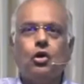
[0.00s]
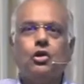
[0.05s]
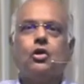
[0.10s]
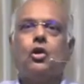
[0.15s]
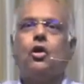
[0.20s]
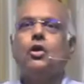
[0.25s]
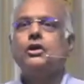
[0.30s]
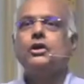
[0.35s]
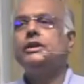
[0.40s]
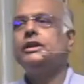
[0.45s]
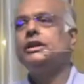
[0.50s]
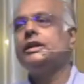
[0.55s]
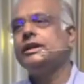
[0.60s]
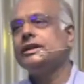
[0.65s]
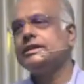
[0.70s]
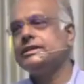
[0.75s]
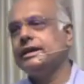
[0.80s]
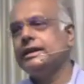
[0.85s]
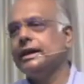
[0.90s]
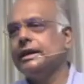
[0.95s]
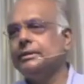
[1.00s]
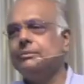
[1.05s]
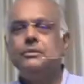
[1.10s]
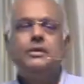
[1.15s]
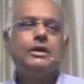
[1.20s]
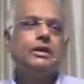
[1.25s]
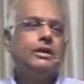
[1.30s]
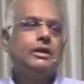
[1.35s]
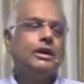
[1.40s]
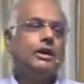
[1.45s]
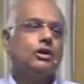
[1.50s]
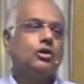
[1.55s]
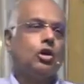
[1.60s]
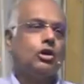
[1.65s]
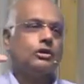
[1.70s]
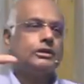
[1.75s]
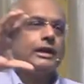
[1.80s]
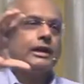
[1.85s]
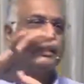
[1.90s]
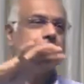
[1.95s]
ordinary time not
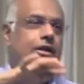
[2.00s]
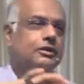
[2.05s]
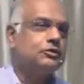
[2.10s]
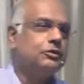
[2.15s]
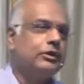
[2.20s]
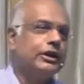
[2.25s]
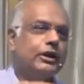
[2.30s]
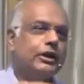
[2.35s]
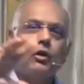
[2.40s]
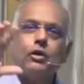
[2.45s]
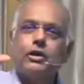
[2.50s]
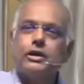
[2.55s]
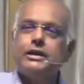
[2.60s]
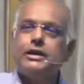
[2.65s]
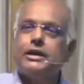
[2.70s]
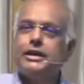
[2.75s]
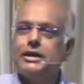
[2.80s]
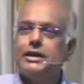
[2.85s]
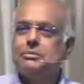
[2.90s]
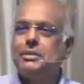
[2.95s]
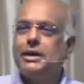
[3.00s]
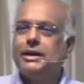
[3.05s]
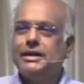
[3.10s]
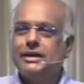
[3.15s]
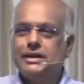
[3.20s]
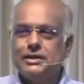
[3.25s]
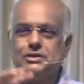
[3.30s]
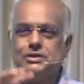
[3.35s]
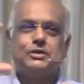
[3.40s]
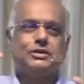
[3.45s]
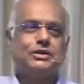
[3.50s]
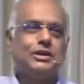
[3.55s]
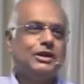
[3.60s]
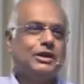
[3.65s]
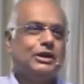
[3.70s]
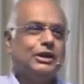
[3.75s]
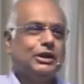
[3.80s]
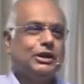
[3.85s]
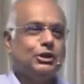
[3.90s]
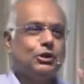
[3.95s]
that it is very ordinary, but it is,
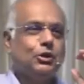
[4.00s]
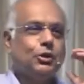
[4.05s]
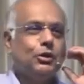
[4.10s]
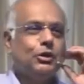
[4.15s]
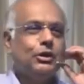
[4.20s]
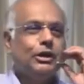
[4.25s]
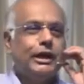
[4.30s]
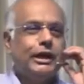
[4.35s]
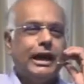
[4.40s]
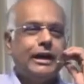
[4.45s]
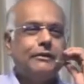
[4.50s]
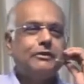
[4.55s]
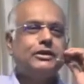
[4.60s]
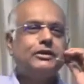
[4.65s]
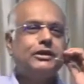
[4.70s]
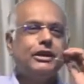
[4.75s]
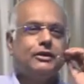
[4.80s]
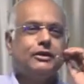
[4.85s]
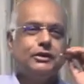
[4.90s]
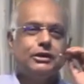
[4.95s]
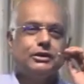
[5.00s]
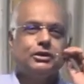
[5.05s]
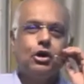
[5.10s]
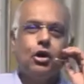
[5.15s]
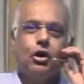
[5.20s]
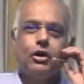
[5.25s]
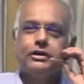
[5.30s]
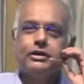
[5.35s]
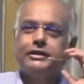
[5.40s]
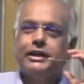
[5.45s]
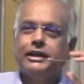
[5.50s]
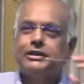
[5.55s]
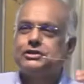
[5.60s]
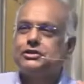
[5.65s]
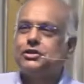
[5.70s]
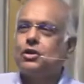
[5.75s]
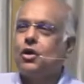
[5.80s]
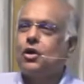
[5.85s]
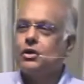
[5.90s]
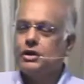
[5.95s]
you know, everything with God is
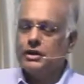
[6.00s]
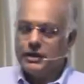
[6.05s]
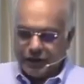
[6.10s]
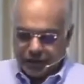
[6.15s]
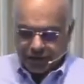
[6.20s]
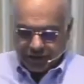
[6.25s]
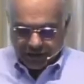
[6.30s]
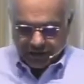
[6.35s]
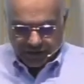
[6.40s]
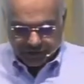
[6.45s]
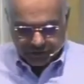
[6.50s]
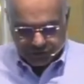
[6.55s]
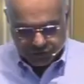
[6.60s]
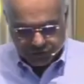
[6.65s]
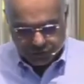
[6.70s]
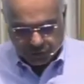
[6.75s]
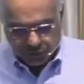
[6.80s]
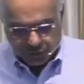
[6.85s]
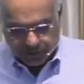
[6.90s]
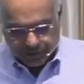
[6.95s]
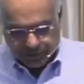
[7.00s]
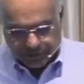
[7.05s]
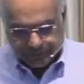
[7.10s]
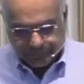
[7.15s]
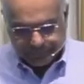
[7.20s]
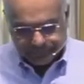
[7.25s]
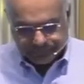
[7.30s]
extraordinary. And so, um,